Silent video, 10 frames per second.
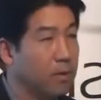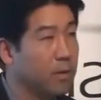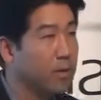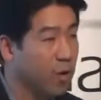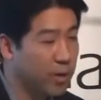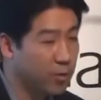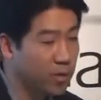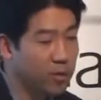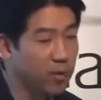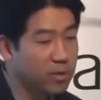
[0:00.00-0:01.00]
Concurrent
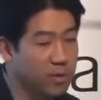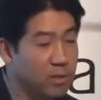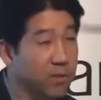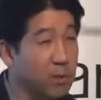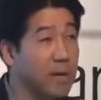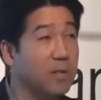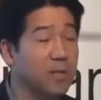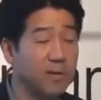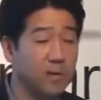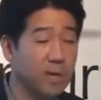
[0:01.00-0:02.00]
with the release of our
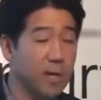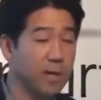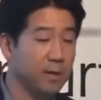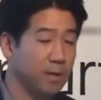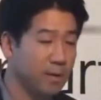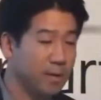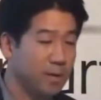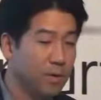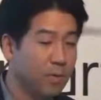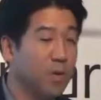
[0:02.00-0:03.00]
latest SDK,
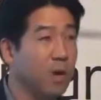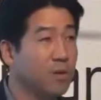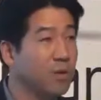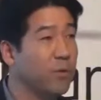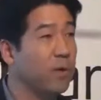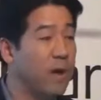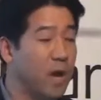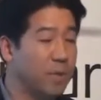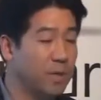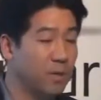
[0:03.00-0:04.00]
we are also very
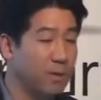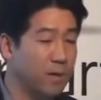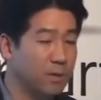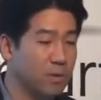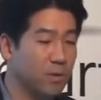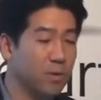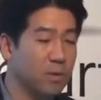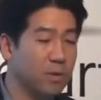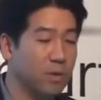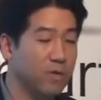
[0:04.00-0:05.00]
happy to announce the
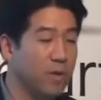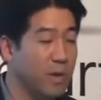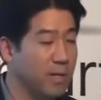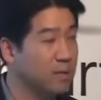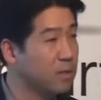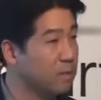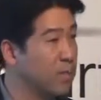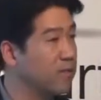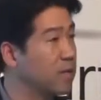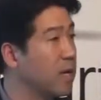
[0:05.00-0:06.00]
release of our next
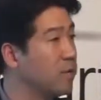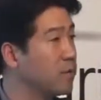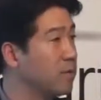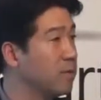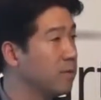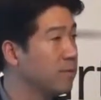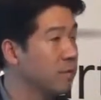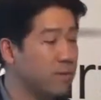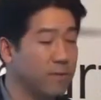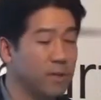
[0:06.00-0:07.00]
specification
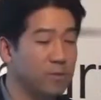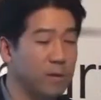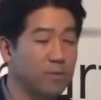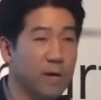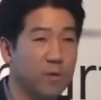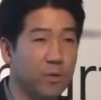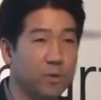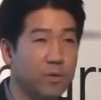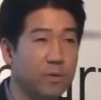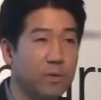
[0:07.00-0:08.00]
for device
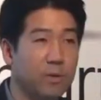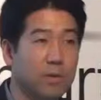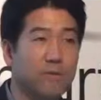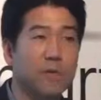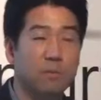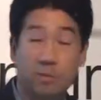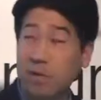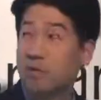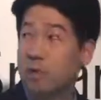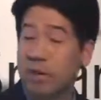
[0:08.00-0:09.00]
manufacturers, Spec
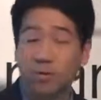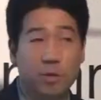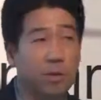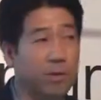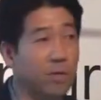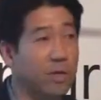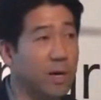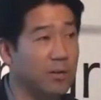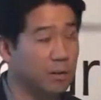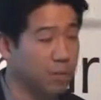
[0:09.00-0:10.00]
Specification
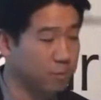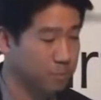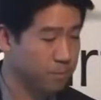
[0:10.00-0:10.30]
3.0.